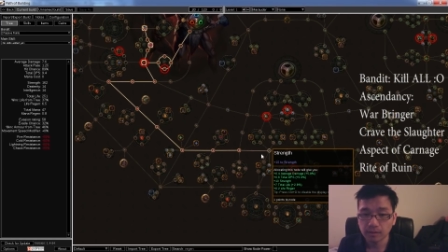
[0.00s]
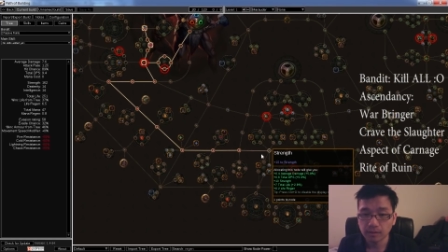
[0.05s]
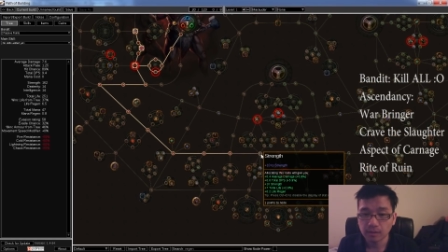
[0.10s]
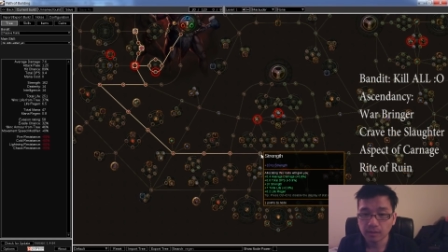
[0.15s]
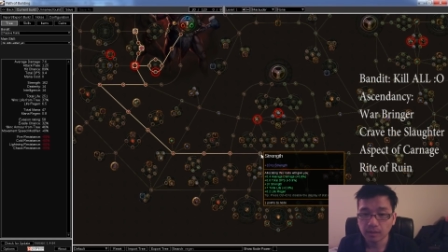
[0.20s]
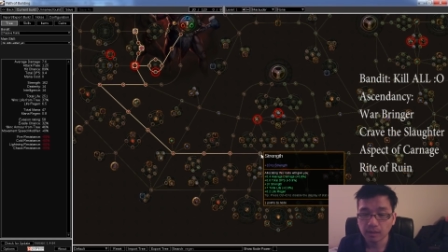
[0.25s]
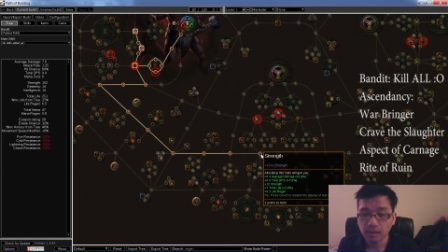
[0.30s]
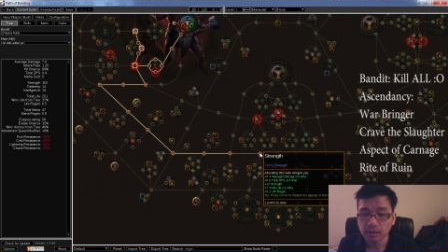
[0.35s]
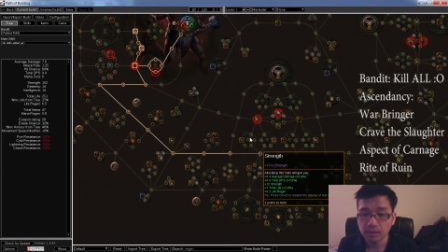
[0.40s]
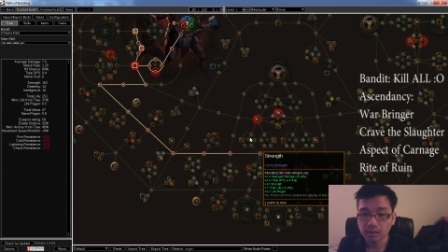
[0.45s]

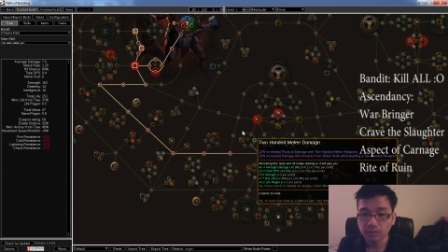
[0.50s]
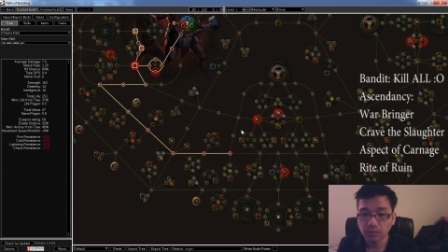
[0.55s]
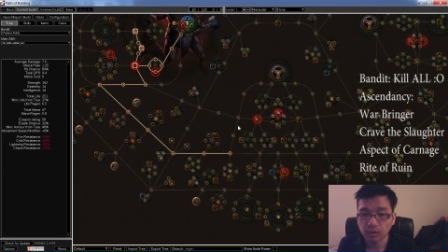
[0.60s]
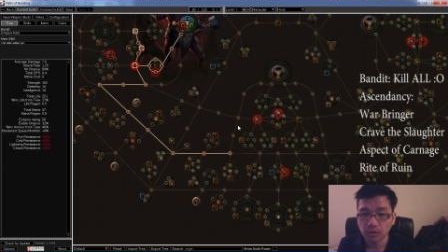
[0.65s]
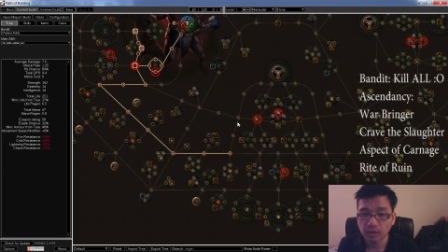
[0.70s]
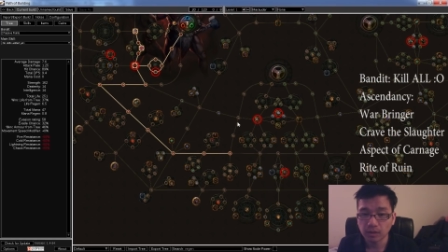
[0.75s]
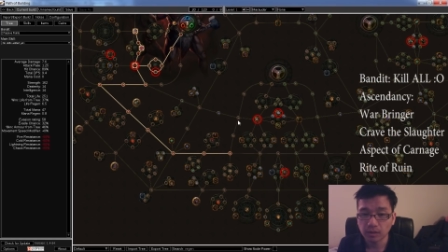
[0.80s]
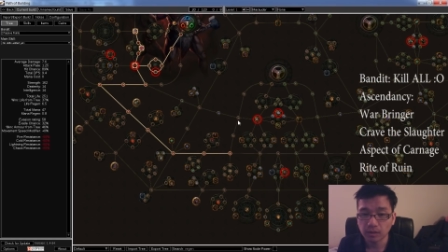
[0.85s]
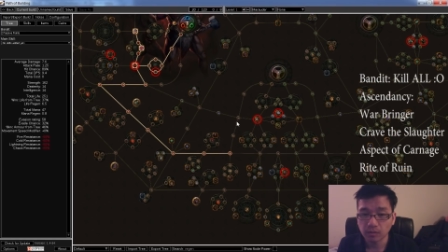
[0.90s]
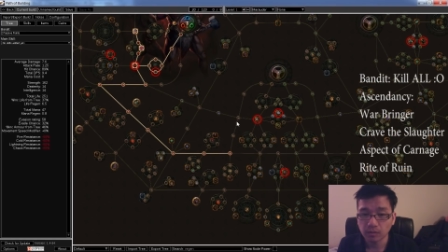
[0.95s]
At this
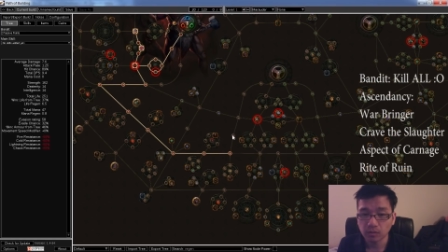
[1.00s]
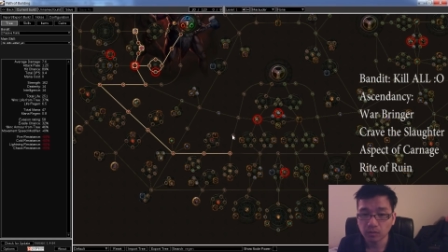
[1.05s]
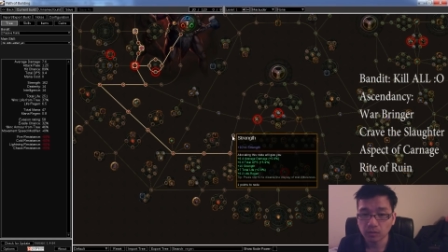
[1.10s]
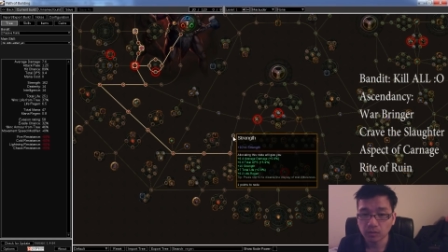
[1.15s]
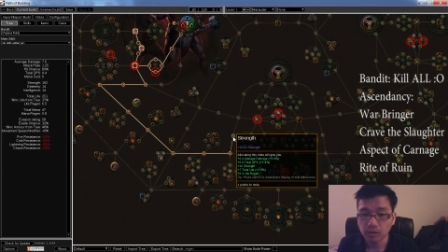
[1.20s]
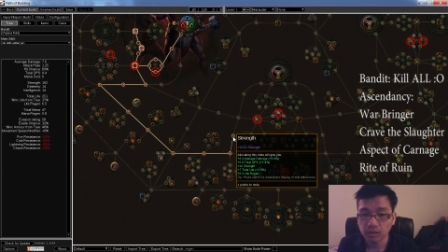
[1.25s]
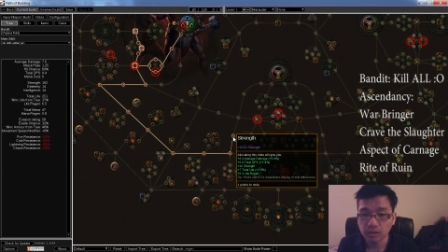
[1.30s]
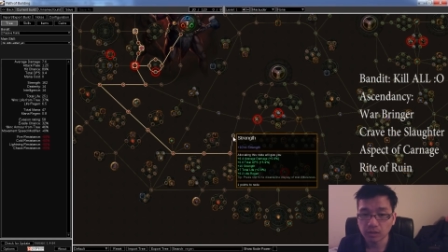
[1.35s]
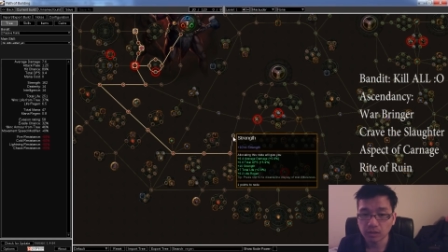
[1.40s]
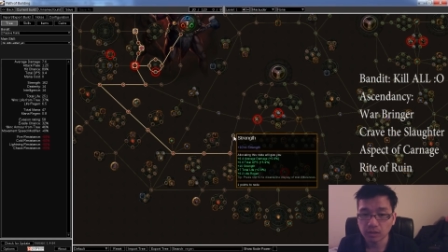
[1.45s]
point, we're
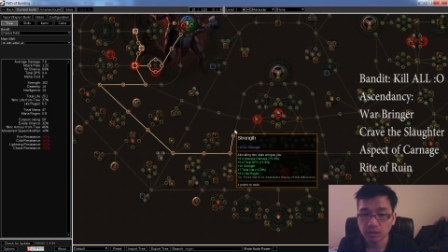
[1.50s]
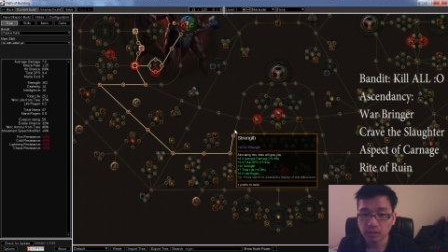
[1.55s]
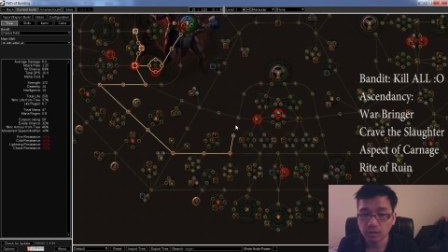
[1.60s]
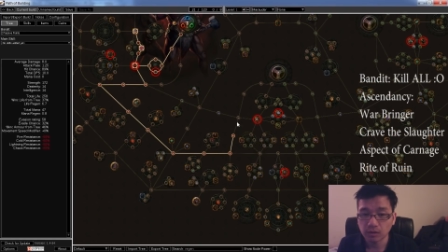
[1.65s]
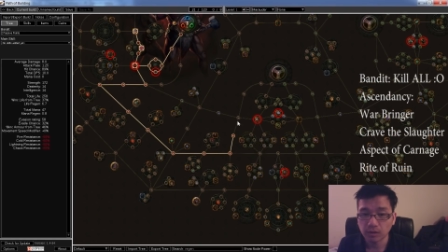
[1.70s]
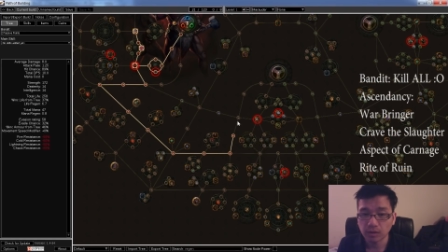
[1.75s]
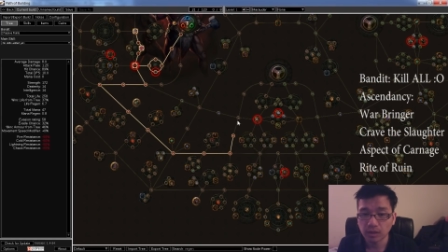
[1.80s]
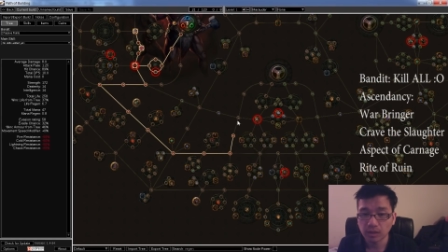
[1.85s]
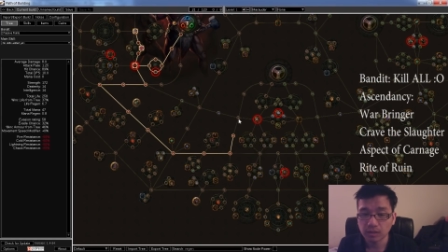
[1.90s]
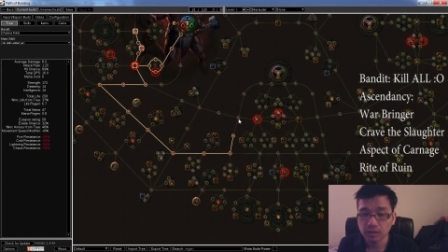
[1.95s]
gonna go
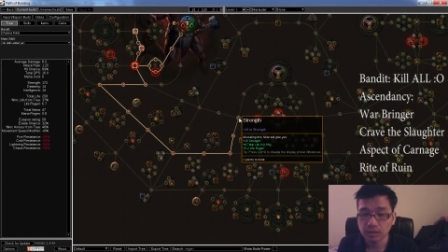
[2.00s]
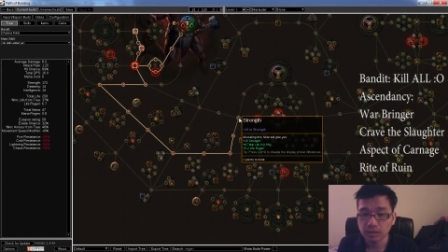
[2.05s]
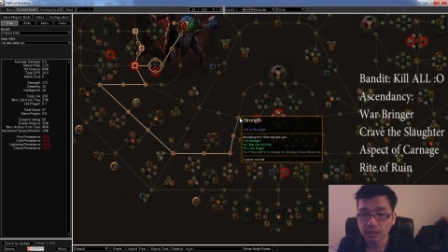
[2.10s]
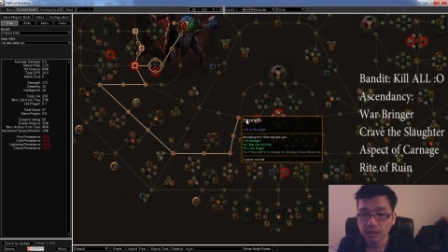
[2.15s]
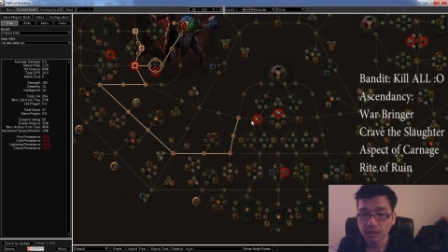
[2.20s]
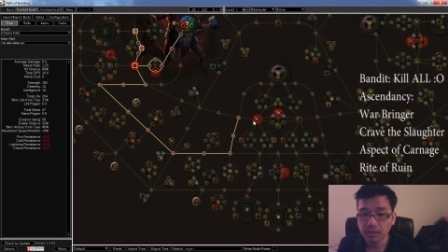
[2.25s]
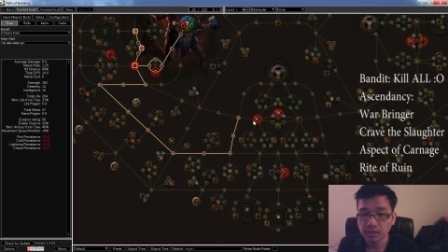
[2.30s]
ahead and take